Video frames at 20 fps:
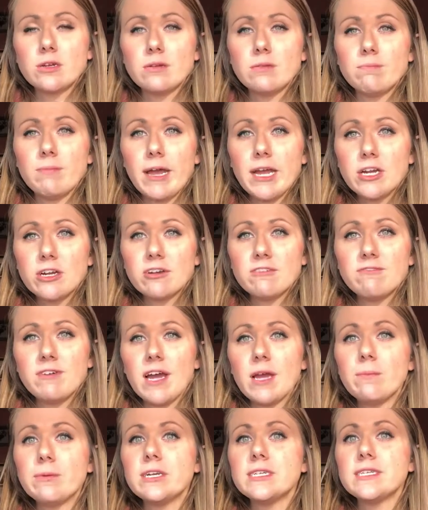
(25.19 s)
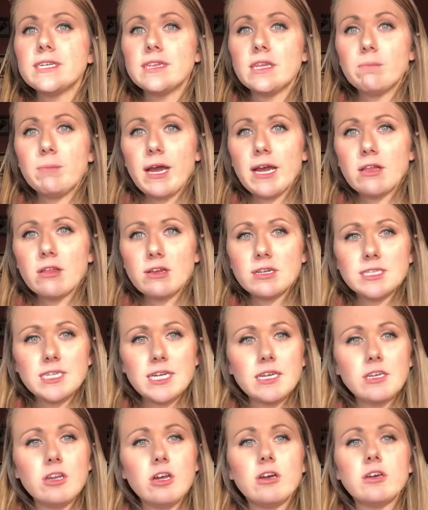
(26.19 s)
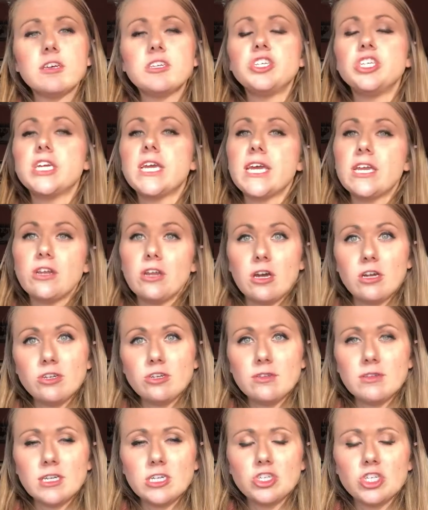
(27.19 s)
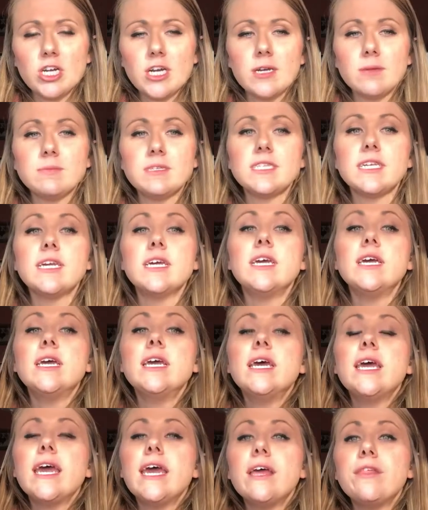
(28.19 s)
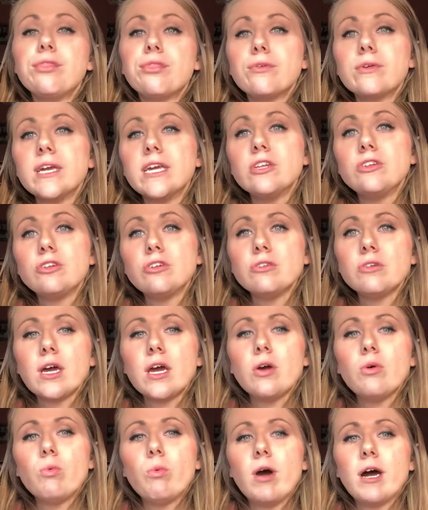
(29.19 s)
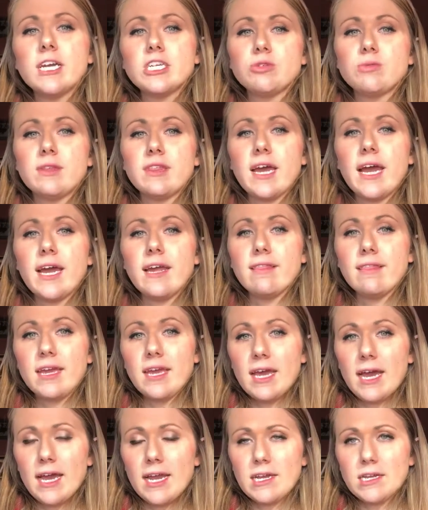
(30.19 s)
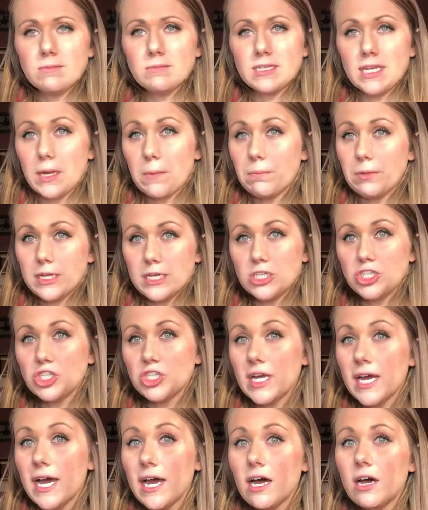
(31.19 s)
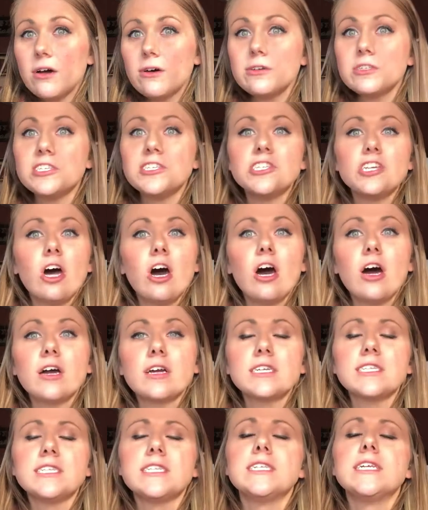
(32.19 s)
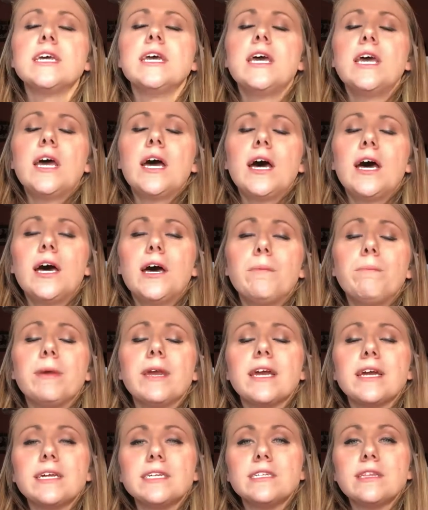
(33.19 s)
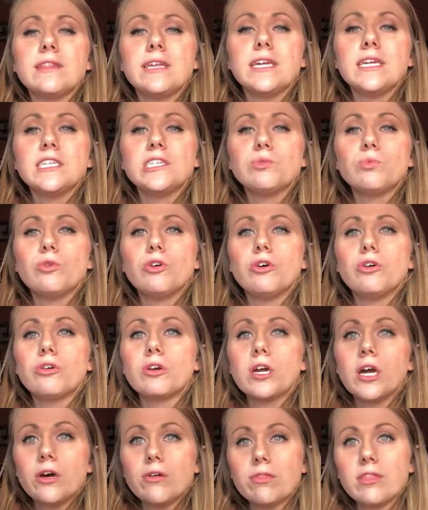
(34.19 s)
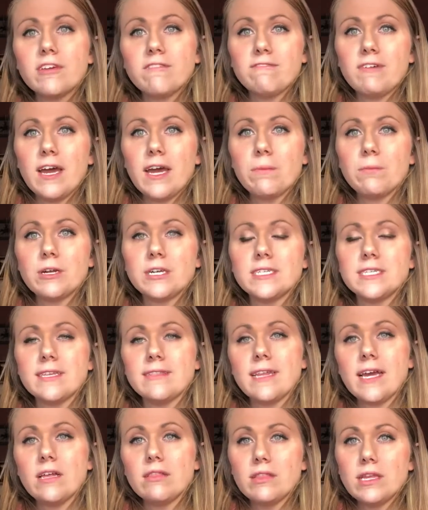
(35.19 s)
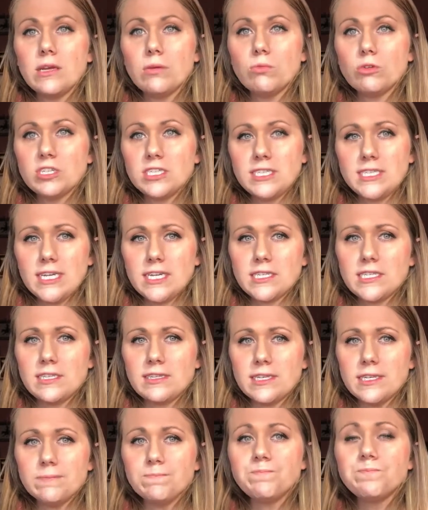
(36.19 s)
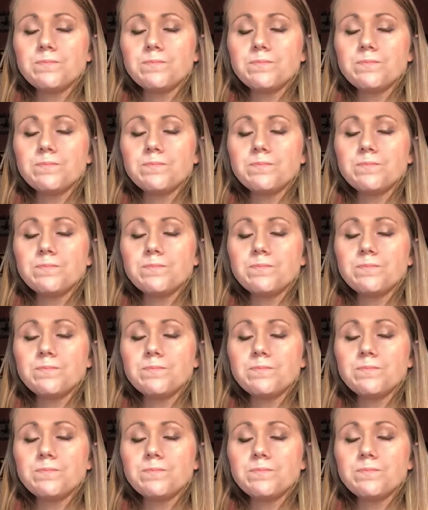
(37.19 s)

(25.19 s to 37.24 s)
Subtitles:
microfibers and the backlog technology cannot do their jobs. And 3, do not wash with high lint items like plush towels, socks, because these will coat the fibers and that lint will stick to them.